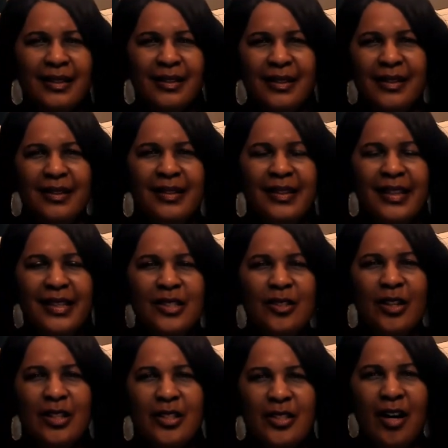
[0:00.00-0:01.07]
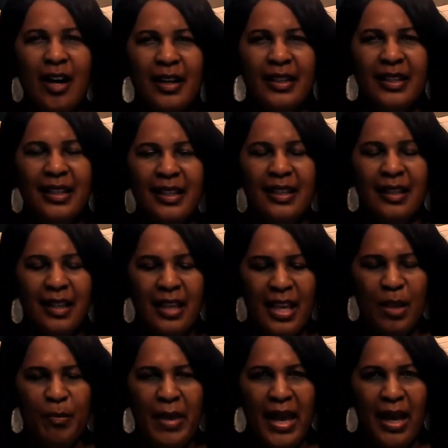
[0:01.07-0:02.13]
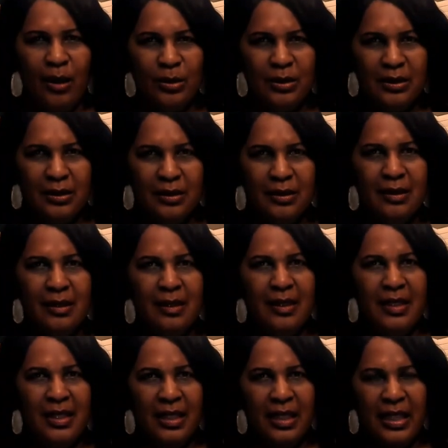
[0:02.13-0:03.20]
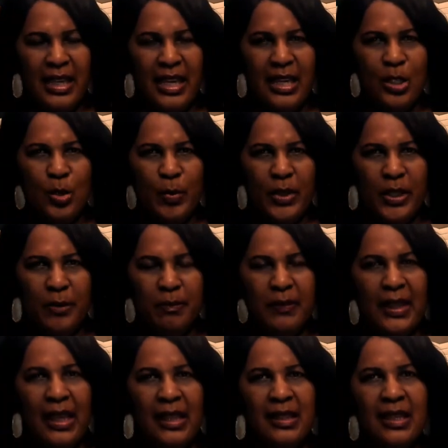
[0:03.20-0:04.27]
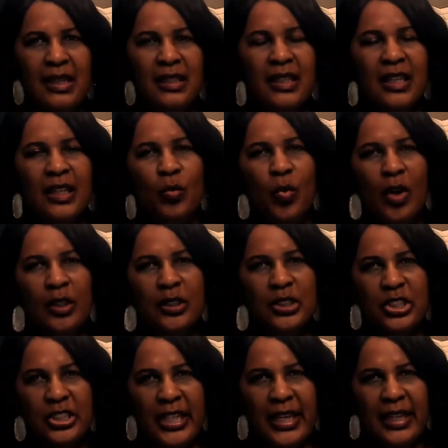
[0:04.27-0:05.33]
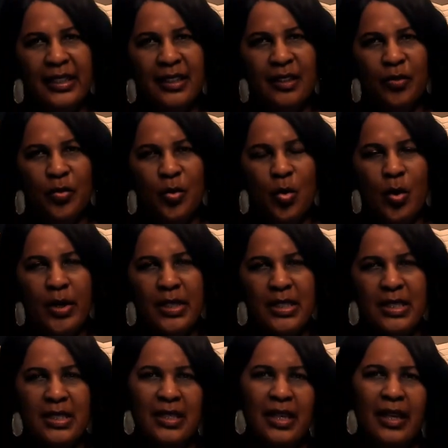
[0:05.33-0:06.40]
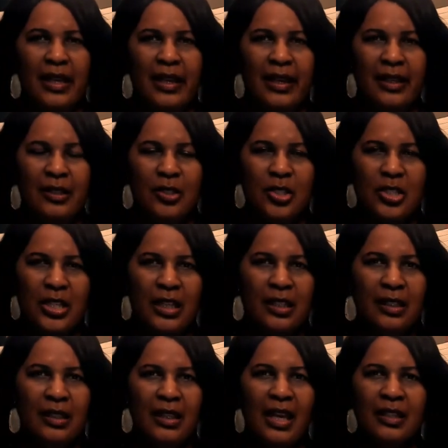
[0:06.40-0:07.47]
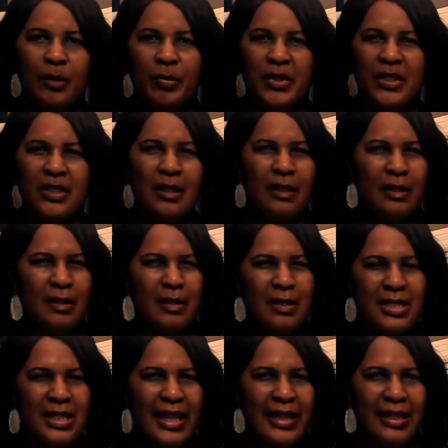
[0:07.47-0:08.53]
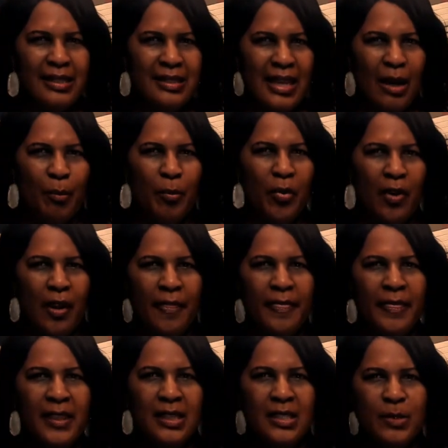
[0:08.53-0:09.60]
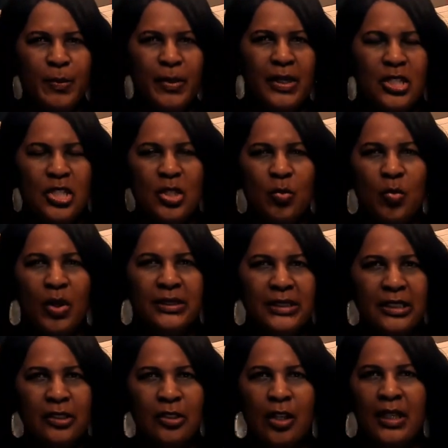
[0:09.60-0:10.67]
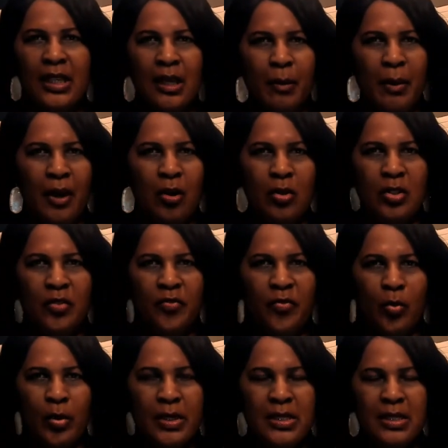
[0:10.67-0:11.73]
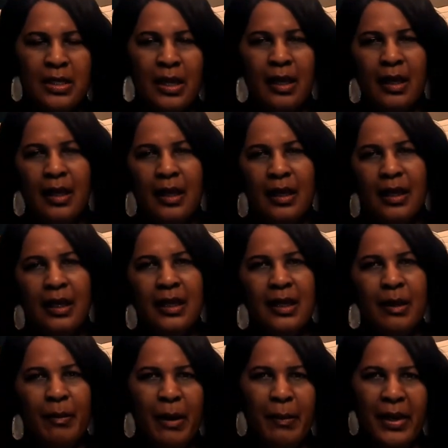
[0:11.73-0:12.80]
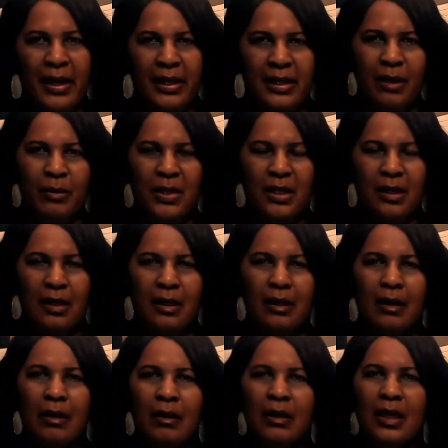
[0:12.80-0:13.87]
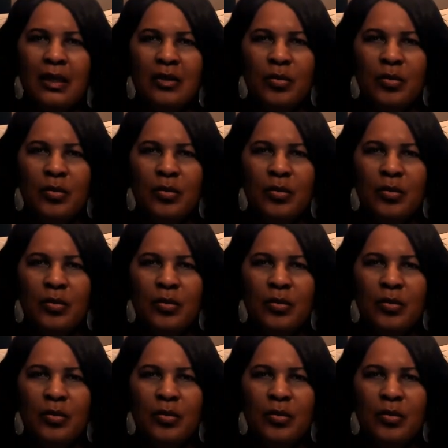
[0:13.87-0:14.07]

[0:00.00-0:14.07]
they start talking about the engagement. And then in walks Shannon, of course. And Shannon kind of puts a slight damper on things because she walks in talking about her divorce. And in my mind, I'm thinking, okay, do we